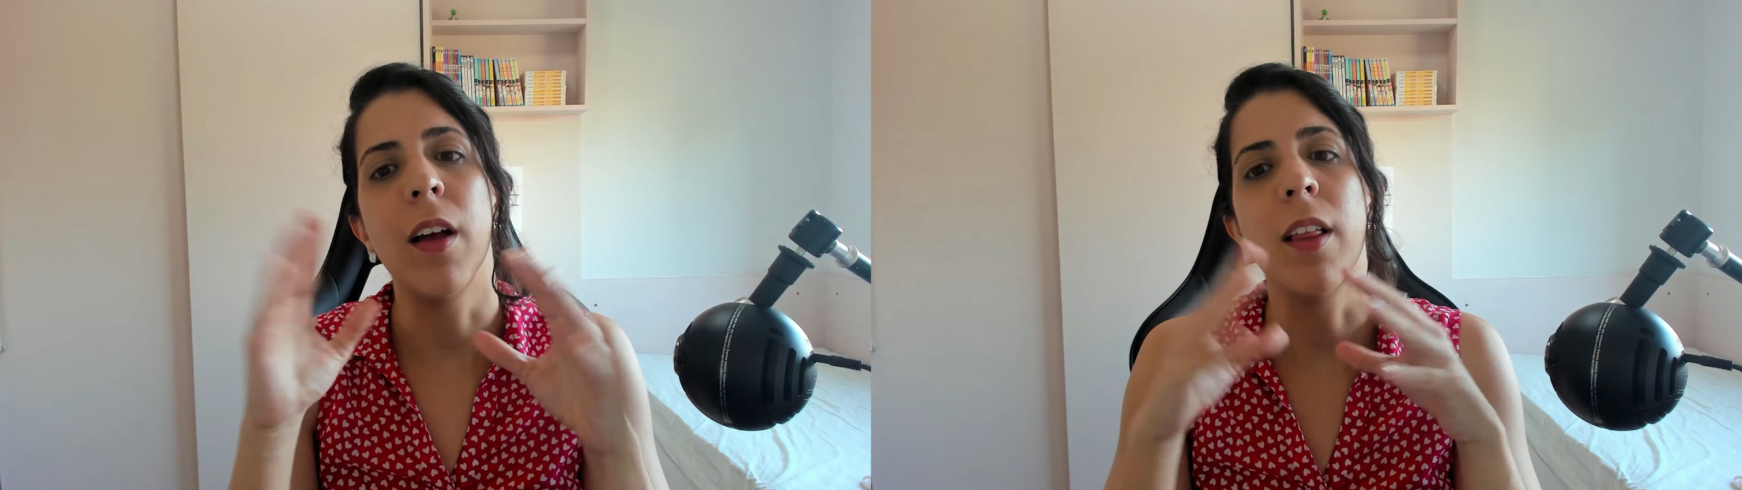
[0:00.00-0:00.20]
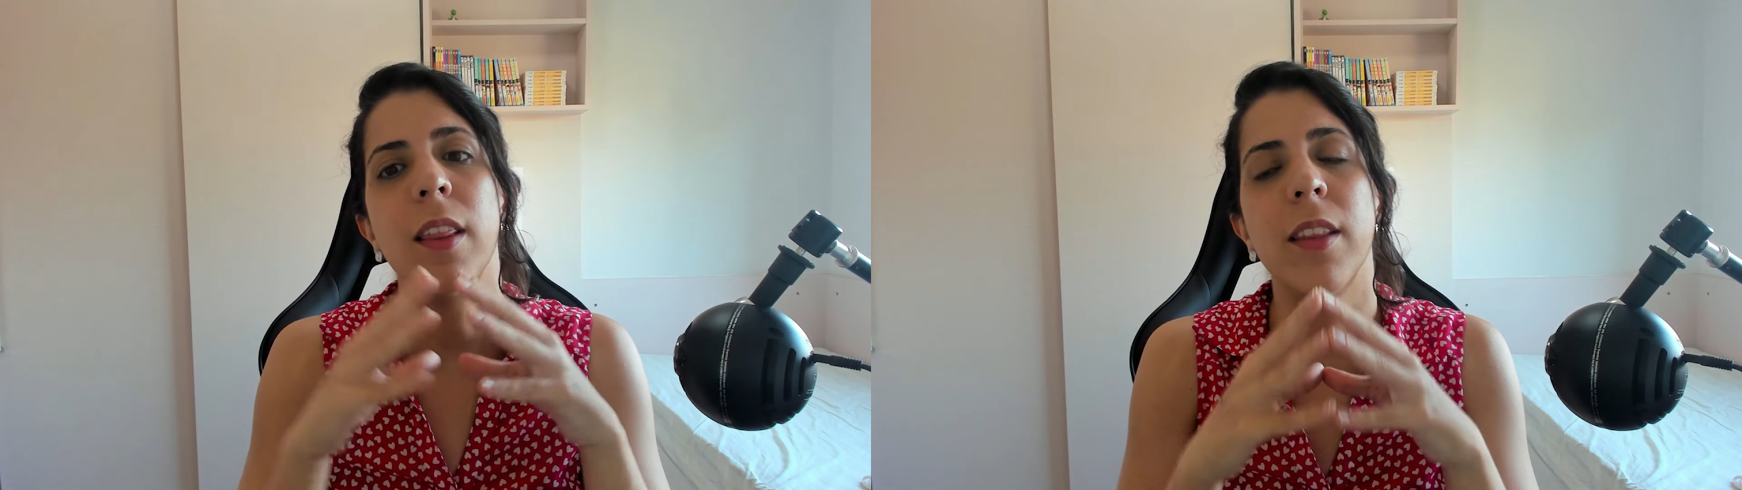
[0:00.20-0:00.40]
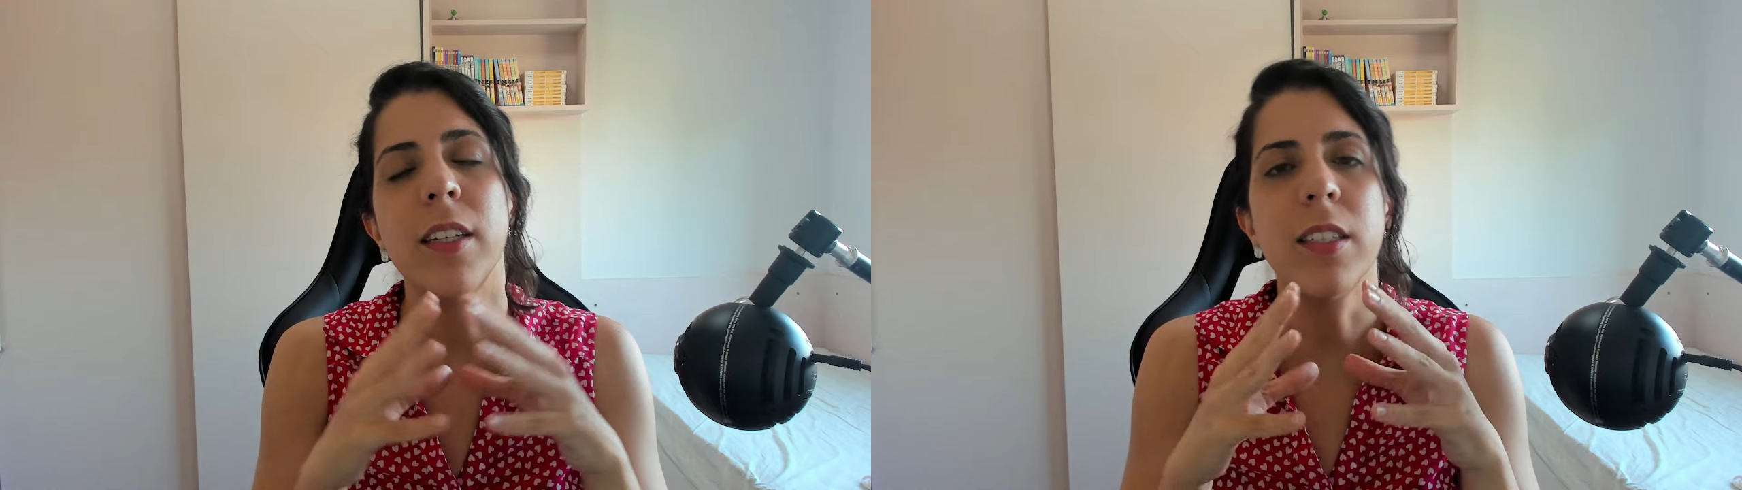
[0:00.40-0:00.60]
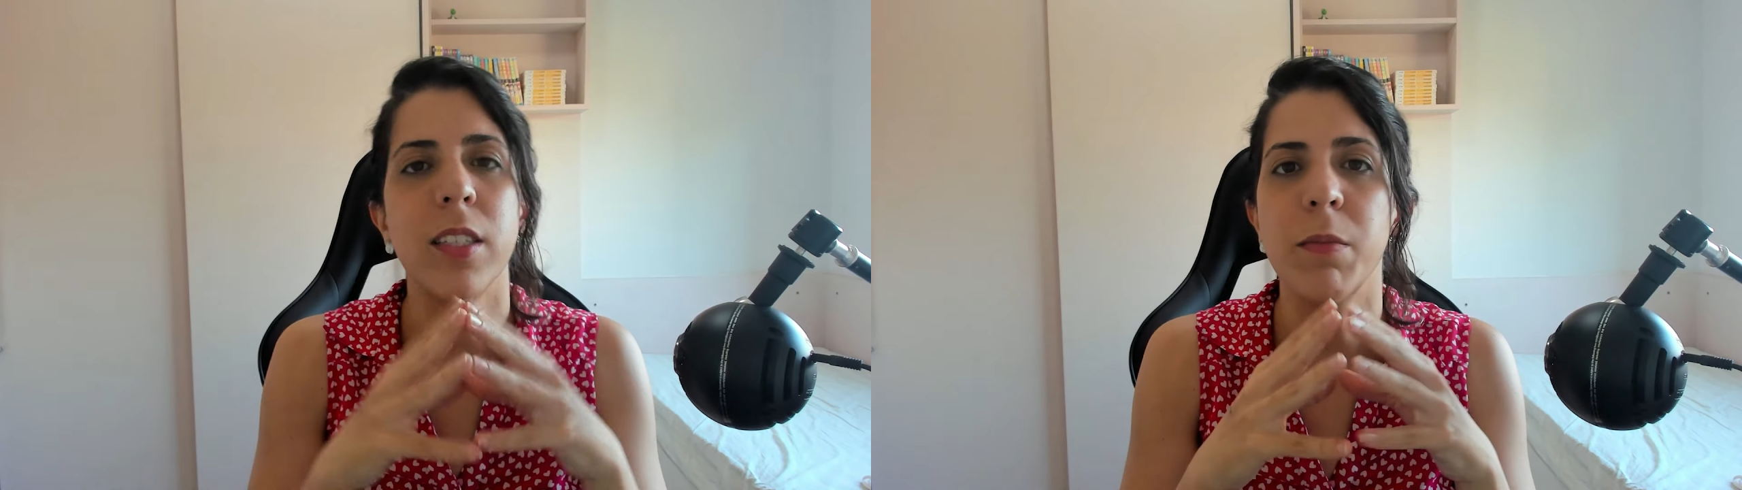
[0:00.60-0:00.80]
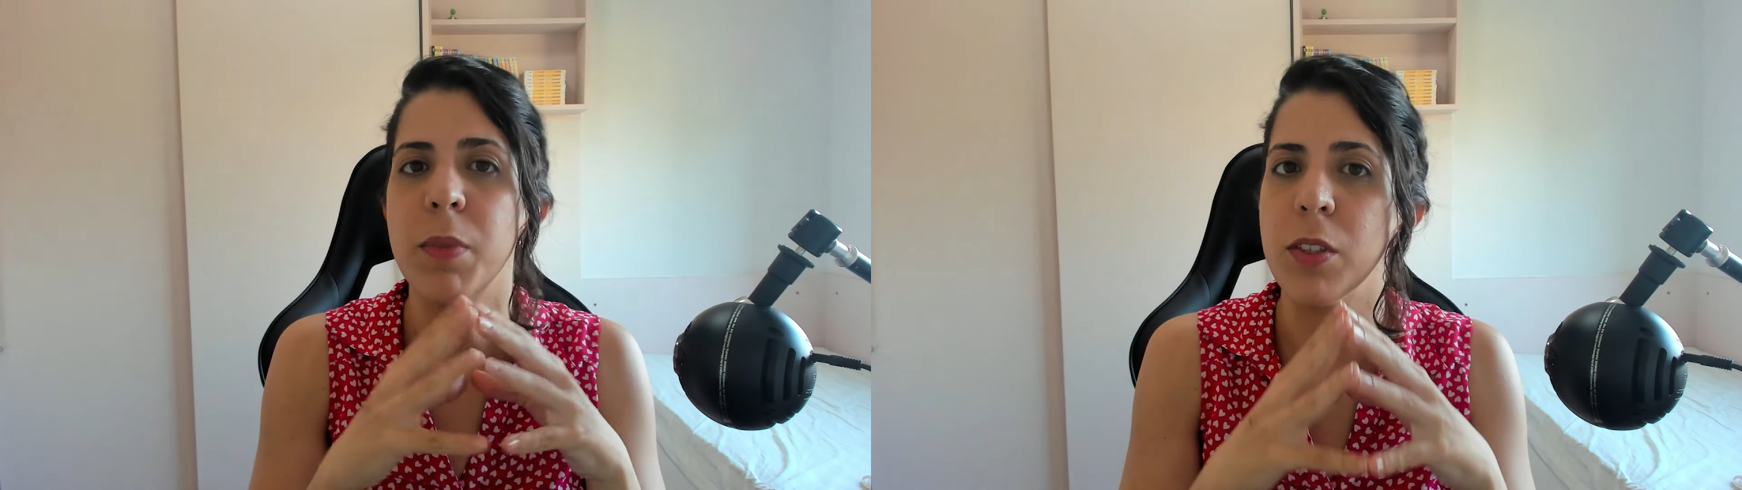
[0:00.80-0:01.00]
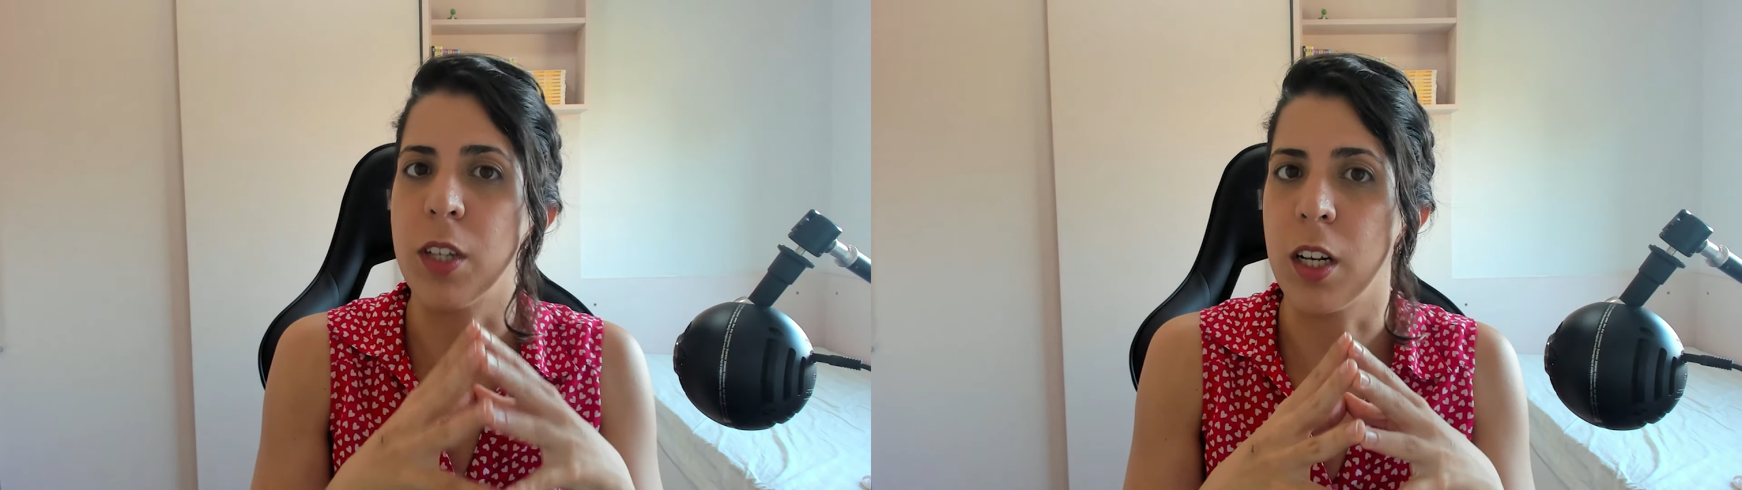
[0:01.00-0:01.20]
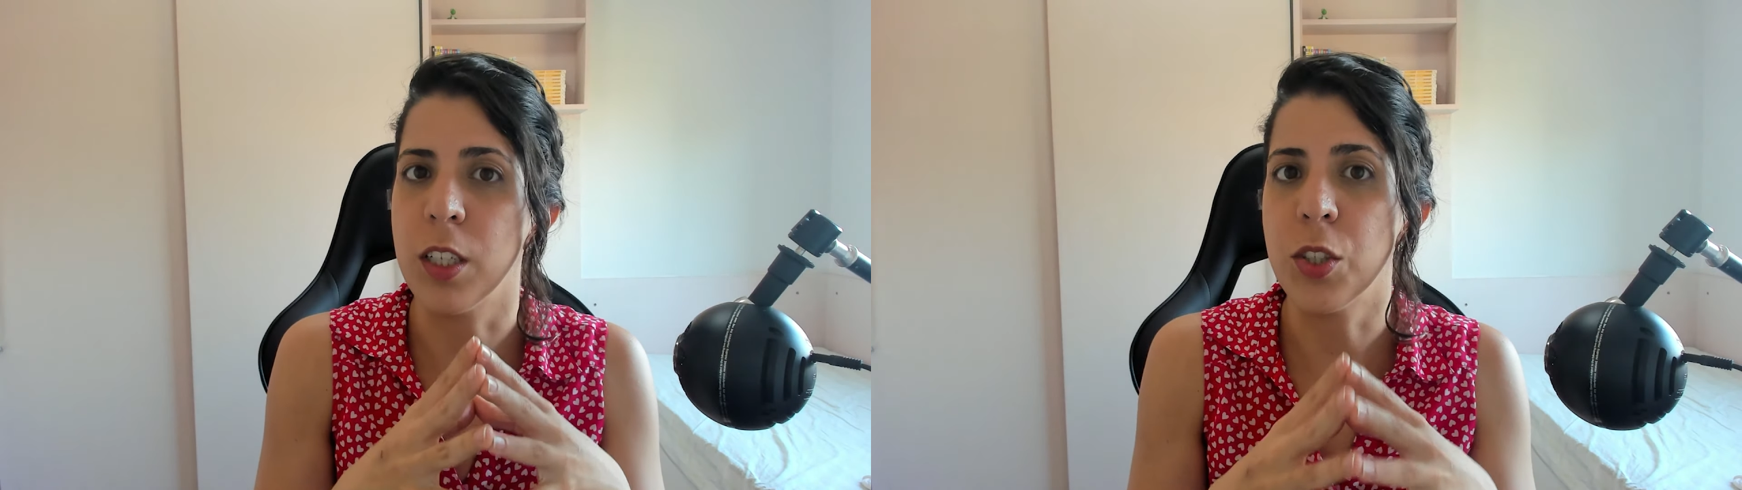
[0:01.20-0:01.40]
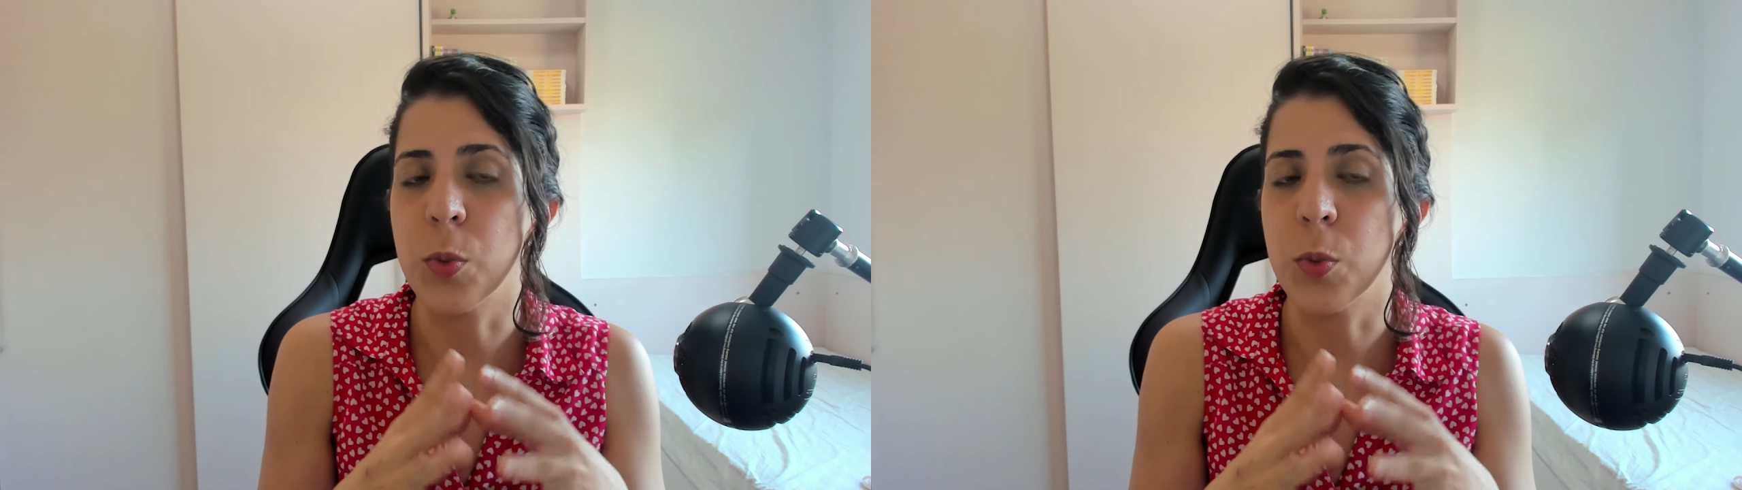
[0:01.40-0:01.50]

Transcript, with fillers: This simple knowledge